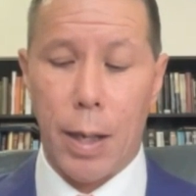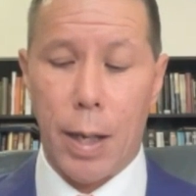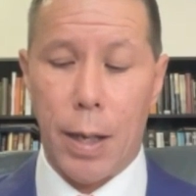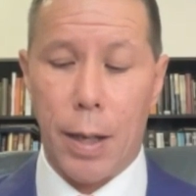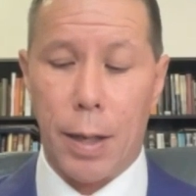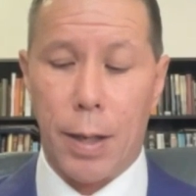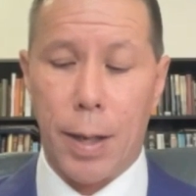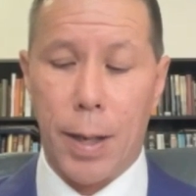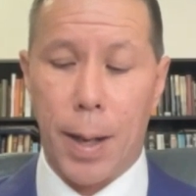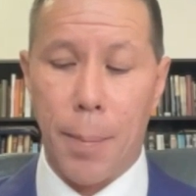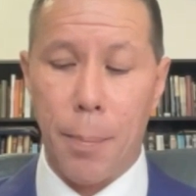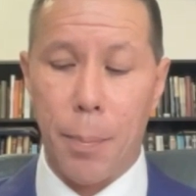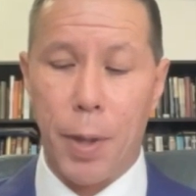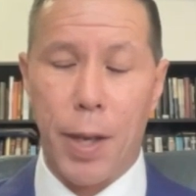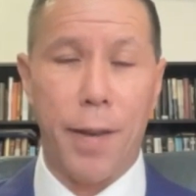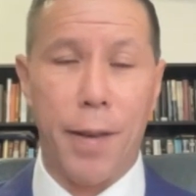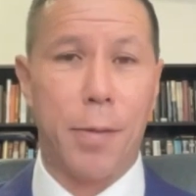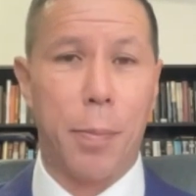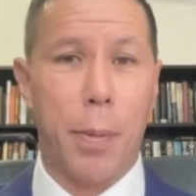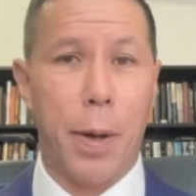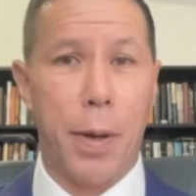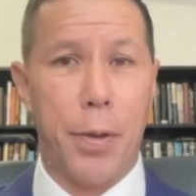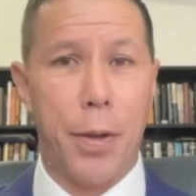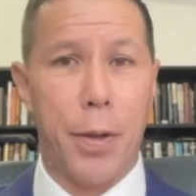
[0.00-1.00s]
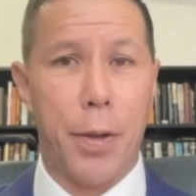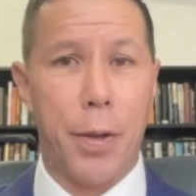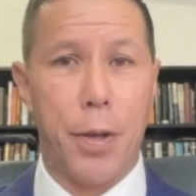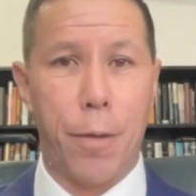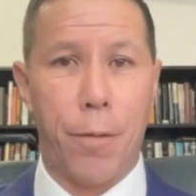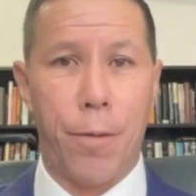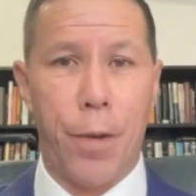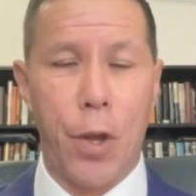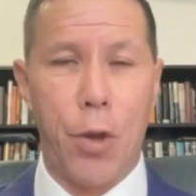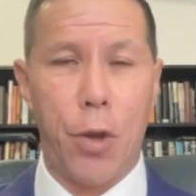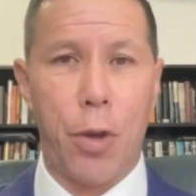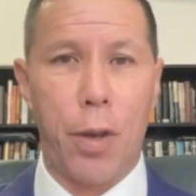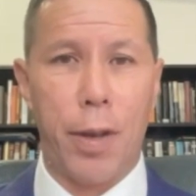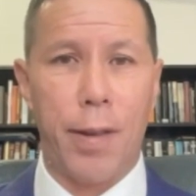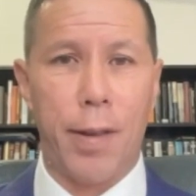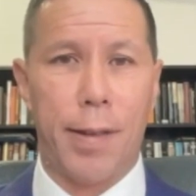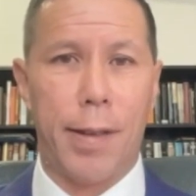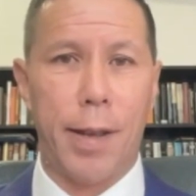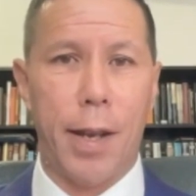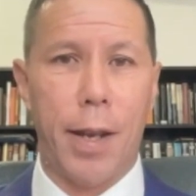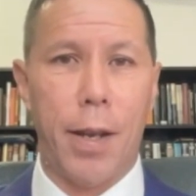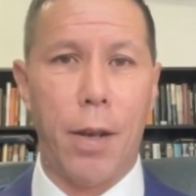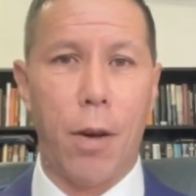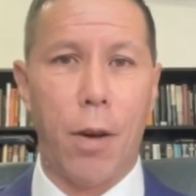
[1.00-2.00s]
in companies where the
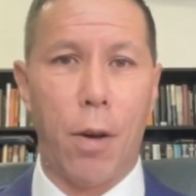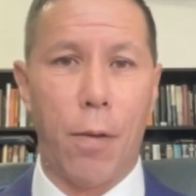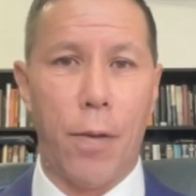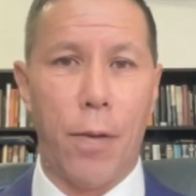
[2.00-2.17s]
deficiency